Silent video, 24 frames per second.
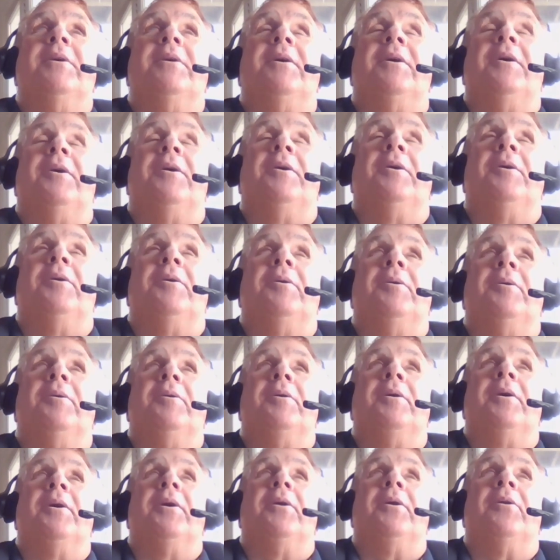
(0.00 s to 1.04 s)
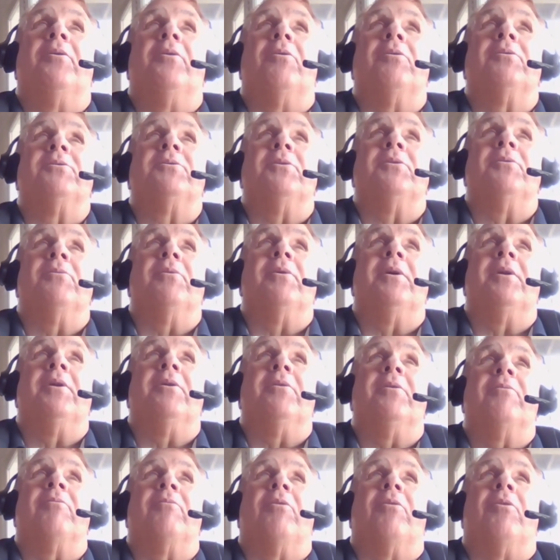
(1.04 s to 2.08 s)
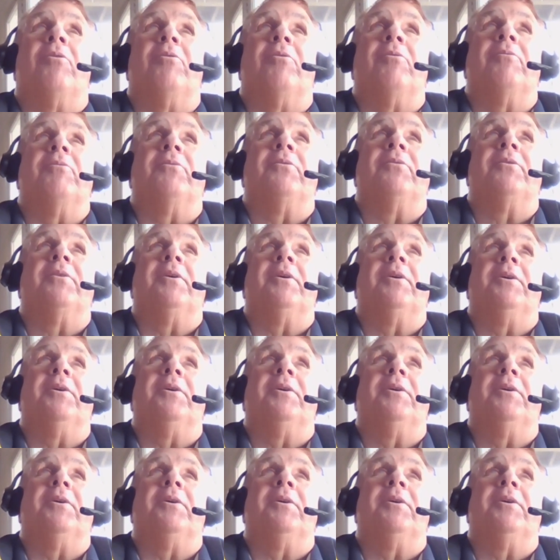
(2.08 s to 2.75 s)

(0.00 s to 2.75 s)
and also then involves